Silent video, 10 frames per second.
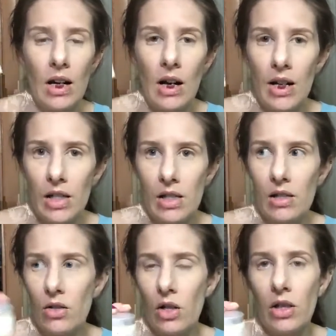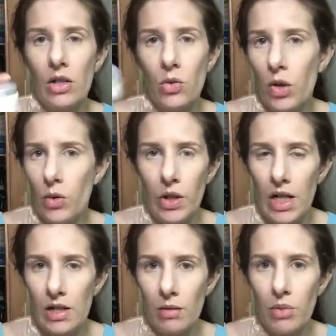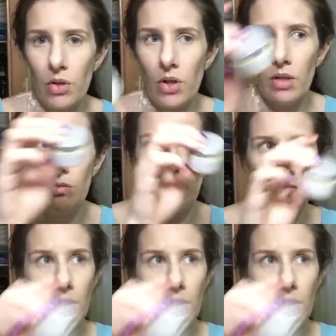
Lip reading: this during the 21 Days of Beauty,